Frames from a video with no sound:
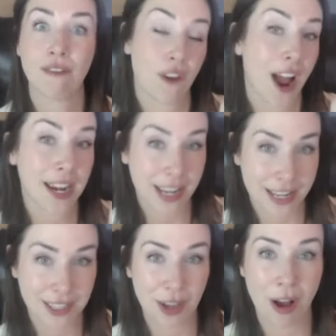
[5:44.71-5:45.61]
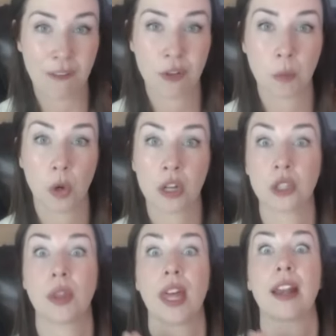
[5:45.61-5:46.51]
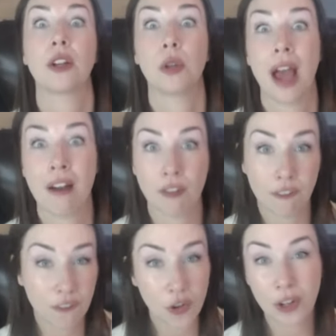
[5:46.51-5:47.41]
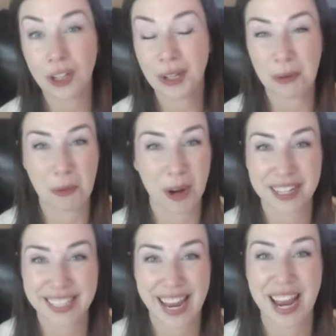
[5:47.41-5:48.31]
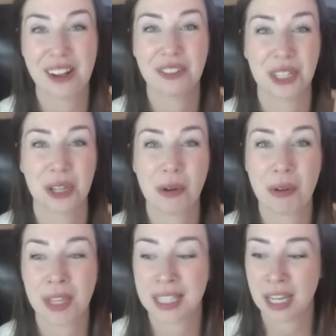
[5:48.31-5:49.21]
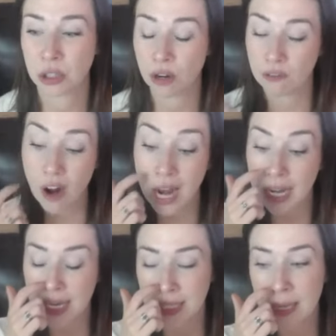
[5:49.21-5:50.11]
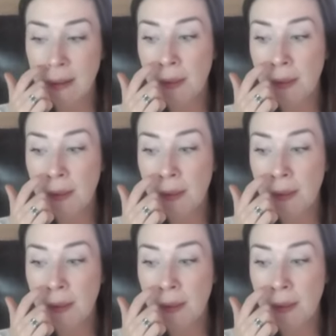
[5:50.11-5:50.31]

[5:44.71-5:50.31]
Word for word: Fridays off from work so that I could have a full work day of just Yoga with Kassandra on Fridays.